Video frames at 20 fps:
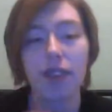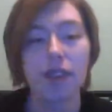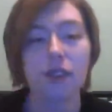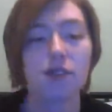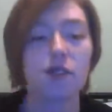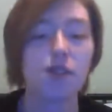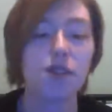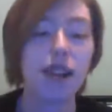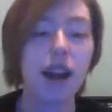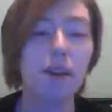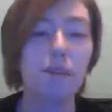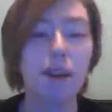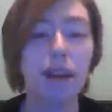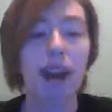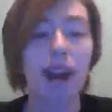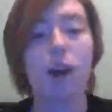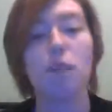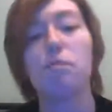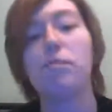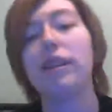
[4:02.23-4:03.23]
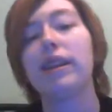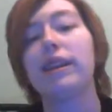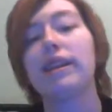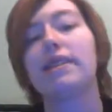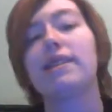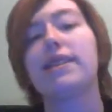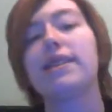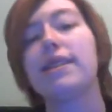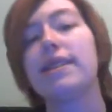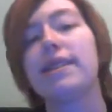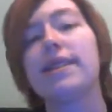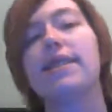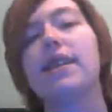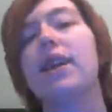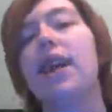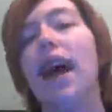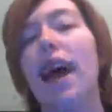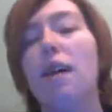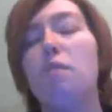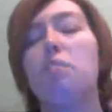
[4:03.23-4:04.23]
Just not right now, because this is all
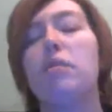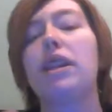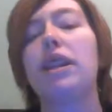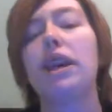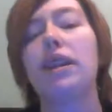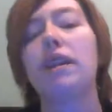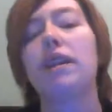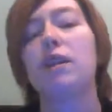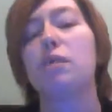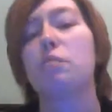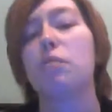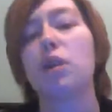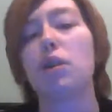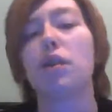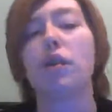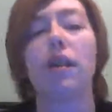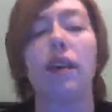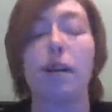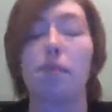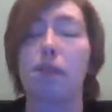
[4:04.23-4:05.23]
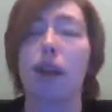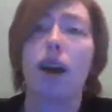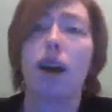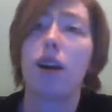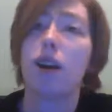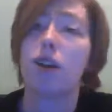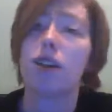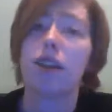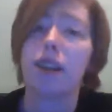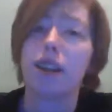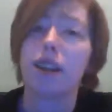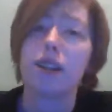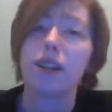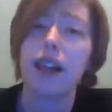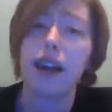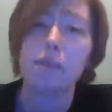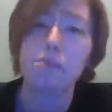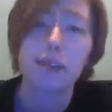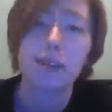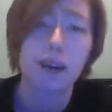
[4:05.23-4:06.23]
happening on the computer and I'm not hauling a
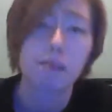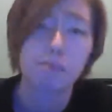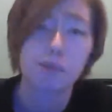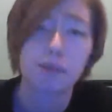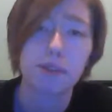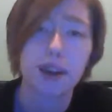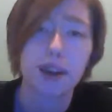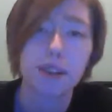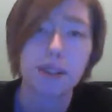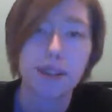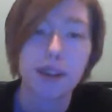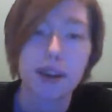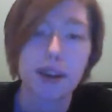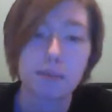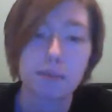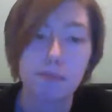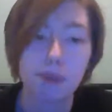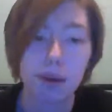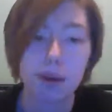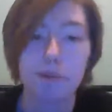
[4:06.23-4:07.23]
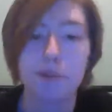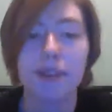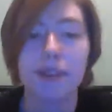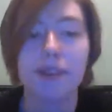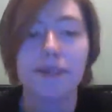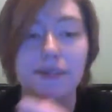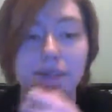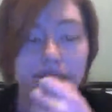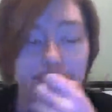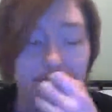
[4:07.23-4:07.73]
laptop around the apartment.